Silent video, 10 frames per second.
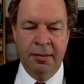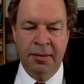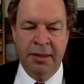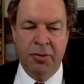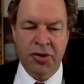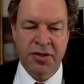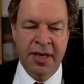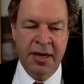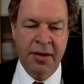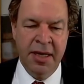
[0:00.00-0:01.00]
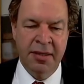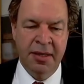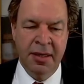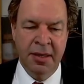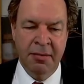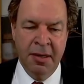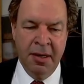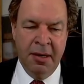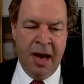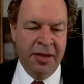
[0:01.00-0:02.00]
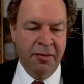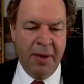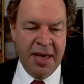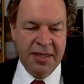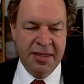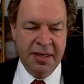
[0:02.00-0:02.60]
box there, and otherwise